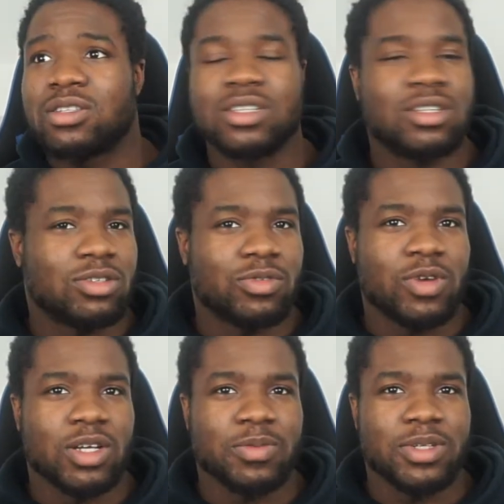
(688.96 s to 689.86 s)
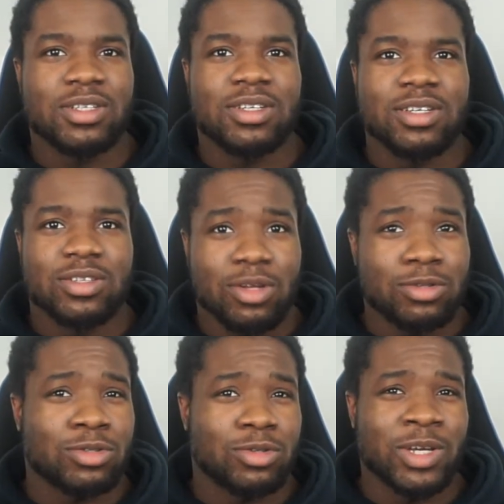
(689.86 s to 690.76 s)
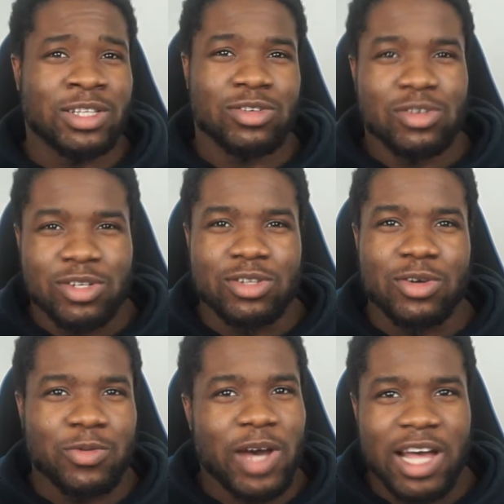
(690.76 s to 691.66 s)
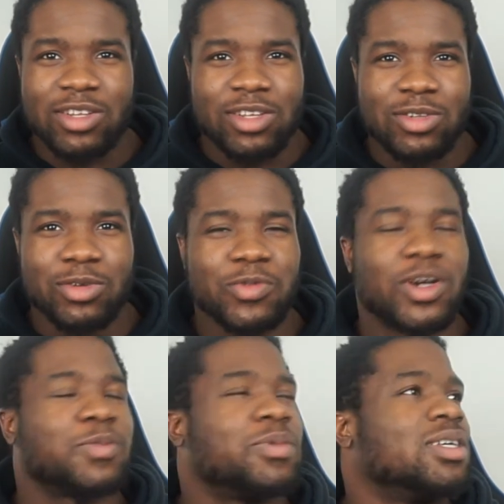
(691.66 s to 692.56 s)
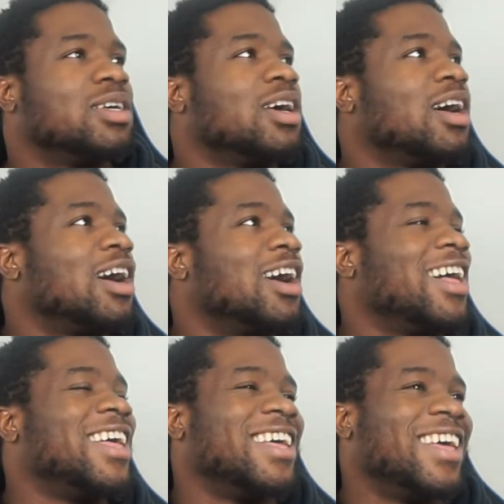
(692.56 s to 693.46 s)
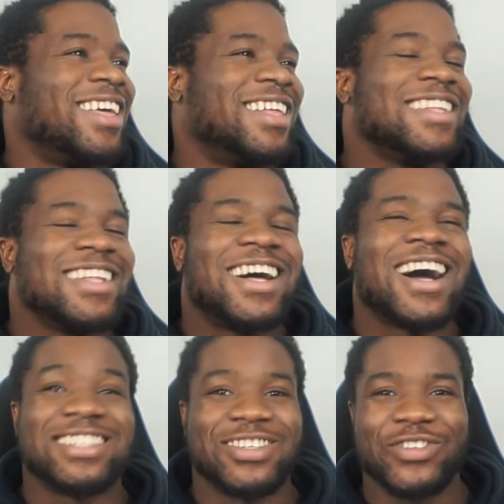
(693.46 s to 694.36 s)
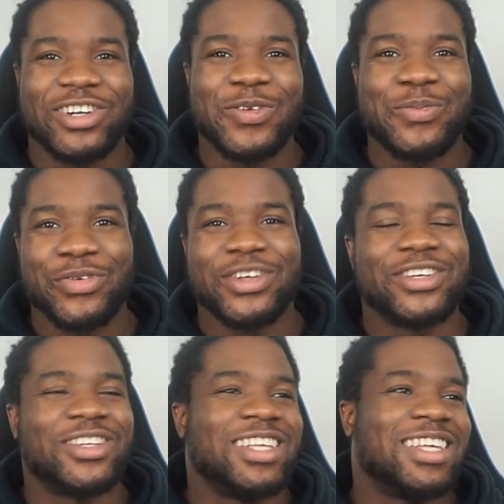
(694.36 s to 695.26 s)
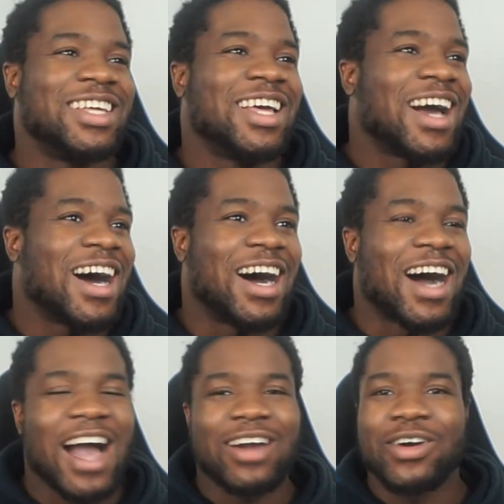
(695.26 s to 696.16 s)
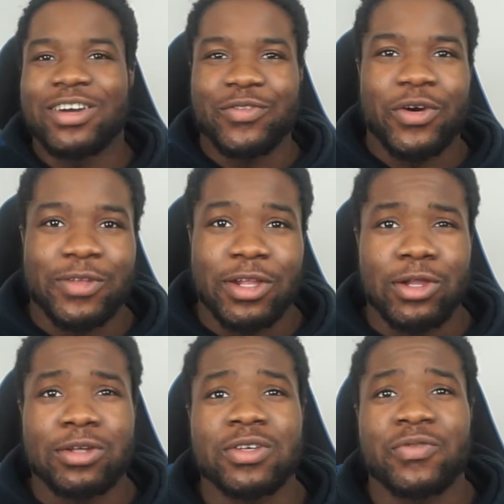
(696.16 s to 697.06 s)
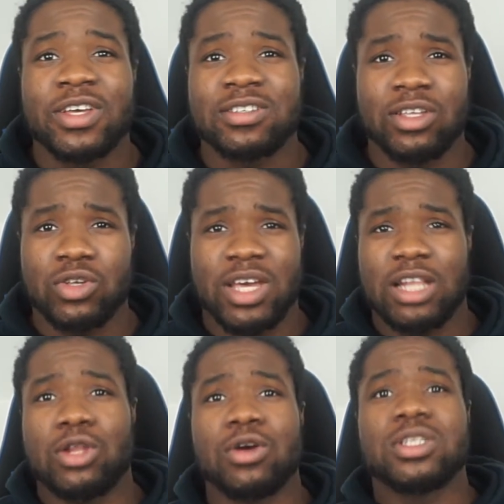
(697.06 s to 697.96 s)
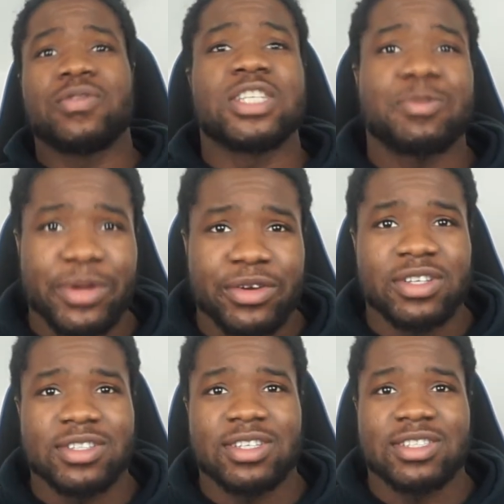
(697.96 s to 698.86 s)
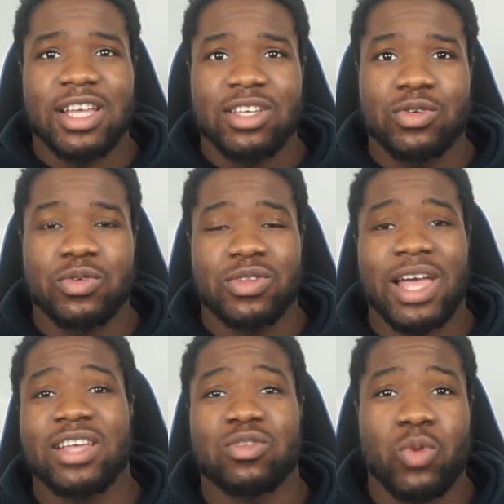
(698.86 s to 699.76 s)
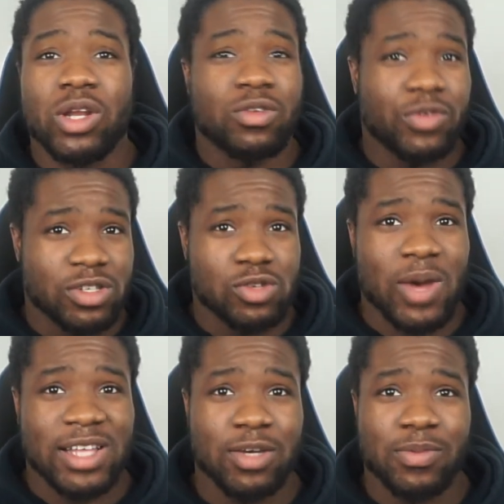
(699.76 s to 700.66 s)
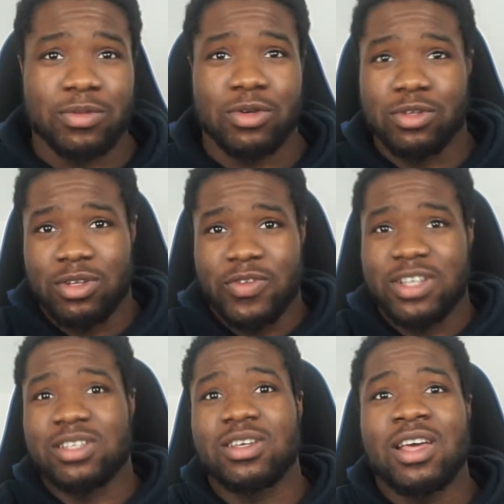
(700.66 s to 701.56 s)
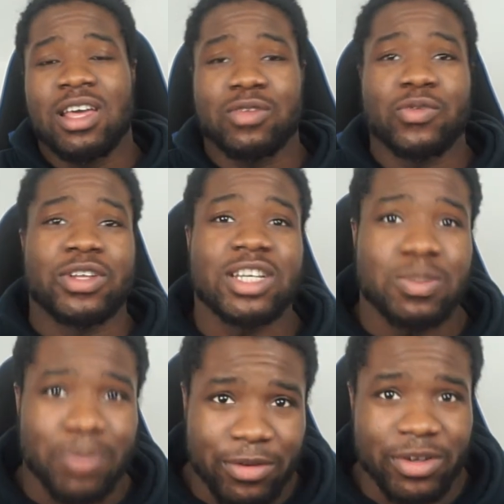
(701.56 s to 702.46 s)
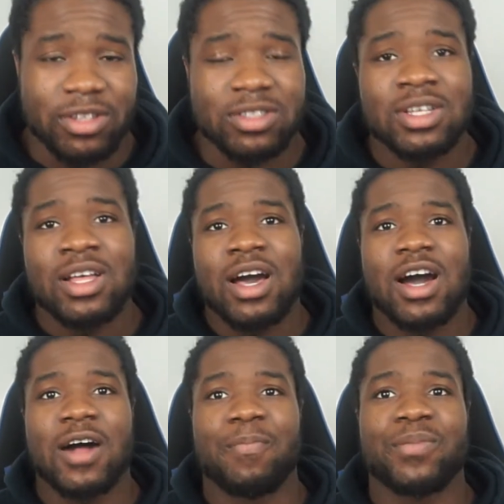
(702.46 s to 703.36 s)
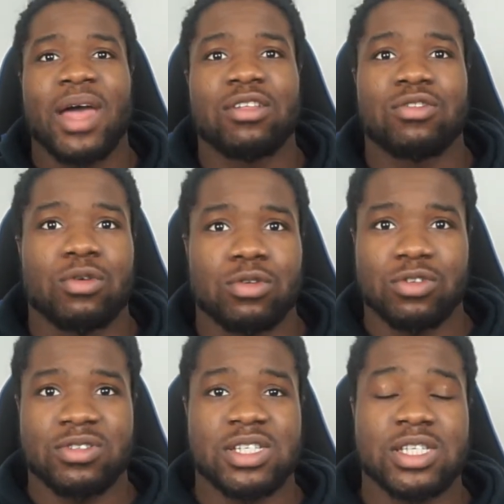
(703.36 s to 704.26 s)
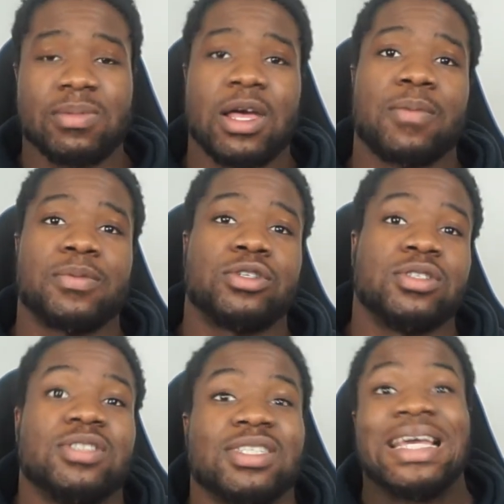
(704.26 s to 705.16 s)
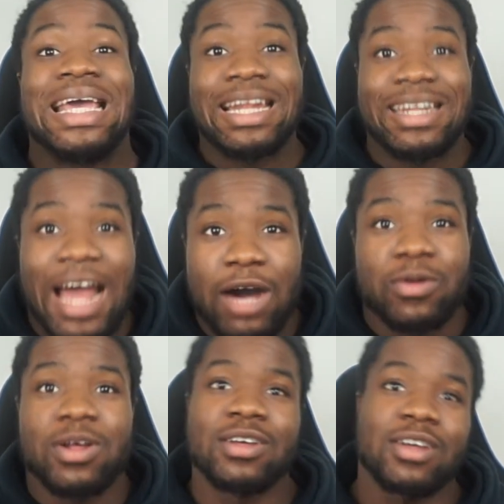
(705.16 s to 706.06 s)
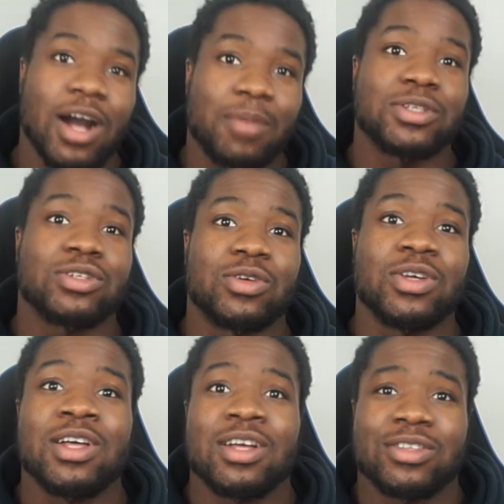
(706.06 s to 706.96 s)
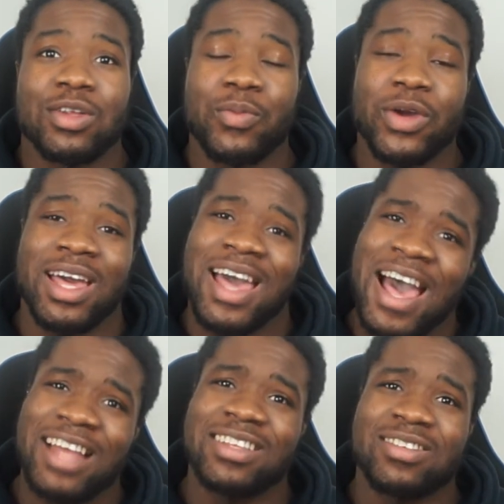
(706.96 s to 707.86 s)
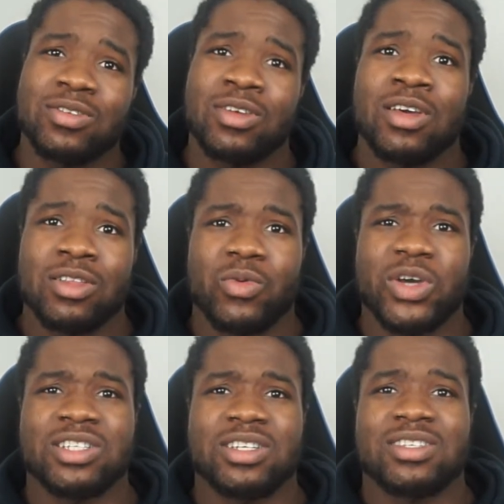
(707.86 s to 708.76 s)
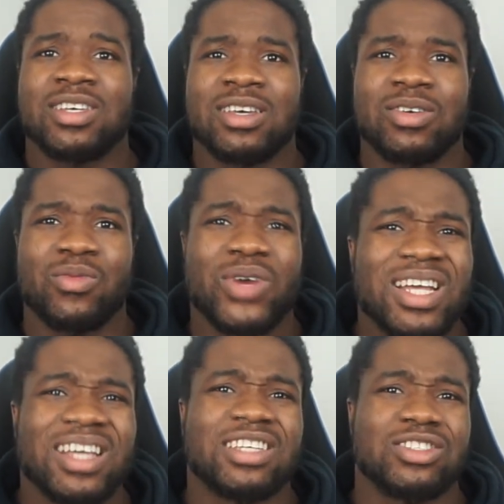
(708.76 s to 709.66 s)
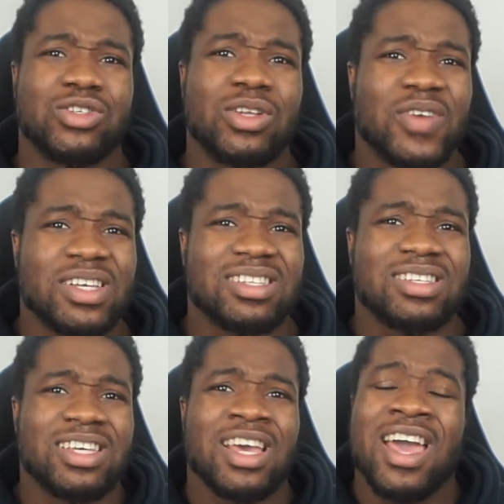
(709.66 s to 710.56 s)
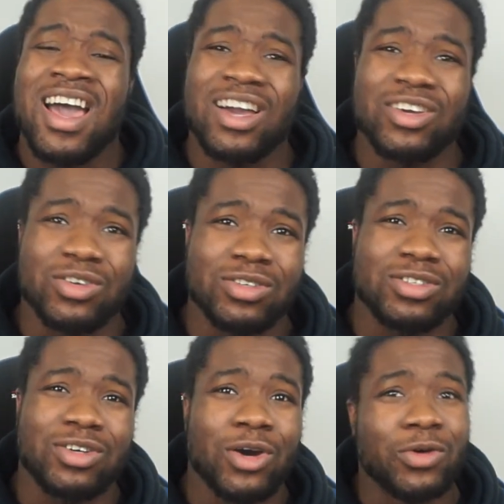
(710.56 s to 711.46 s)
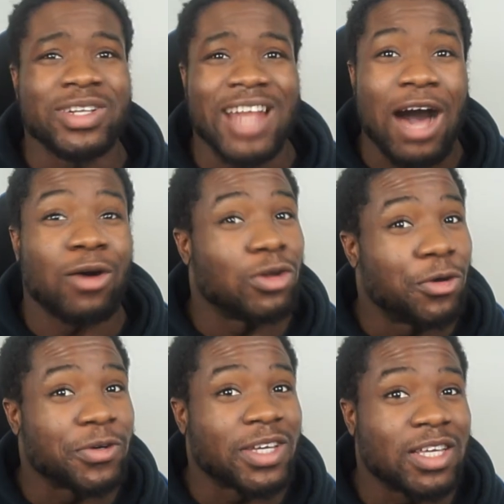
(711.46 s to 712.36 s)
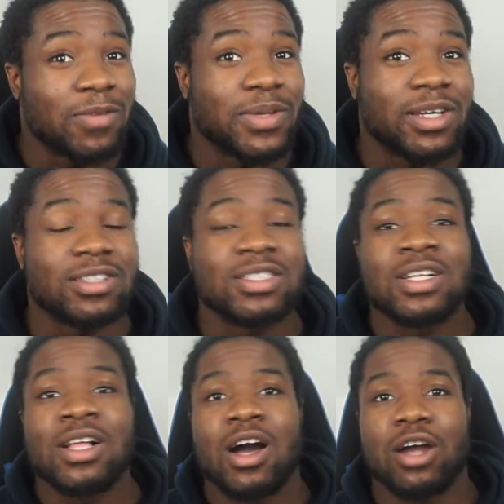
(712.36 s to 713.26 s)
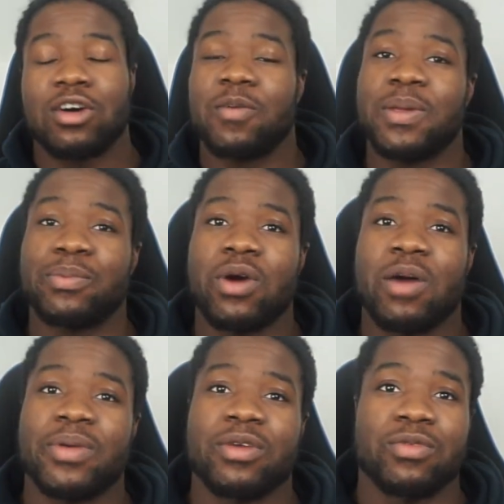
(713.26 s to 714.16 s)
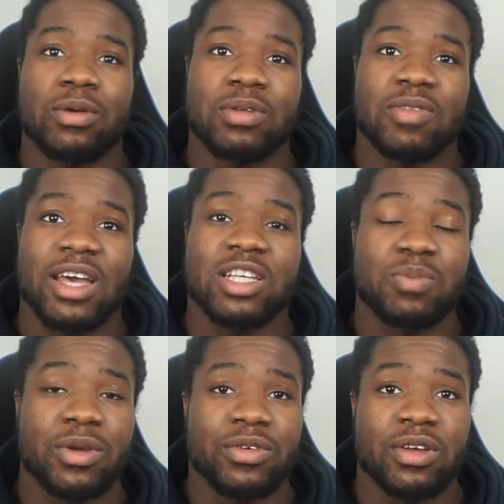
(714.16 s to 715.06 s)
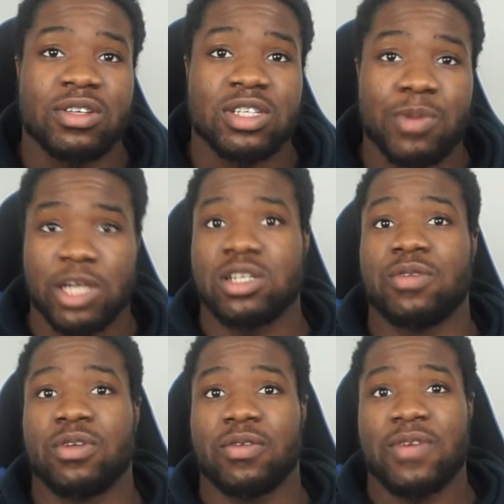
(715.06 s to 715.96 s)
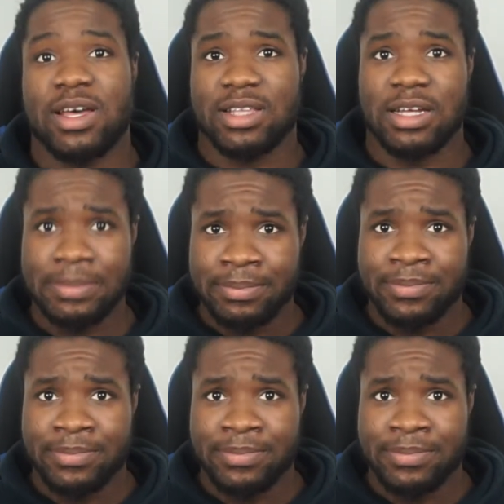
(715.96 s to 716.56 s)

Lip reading: Didn't do rugby. Those who go to uni know why I didn't do rugby. I did rugby pre-uni. I got involved in loads of things, and you get loads of experiences that is one of the reasons why I tell people to go to university, is for the experience. And so you seize up that opportunity. Now, coming to the point at hand, is the question is, whether is university a good go now, low key, because a lot of people are being robbed of that experience, especially for the fact that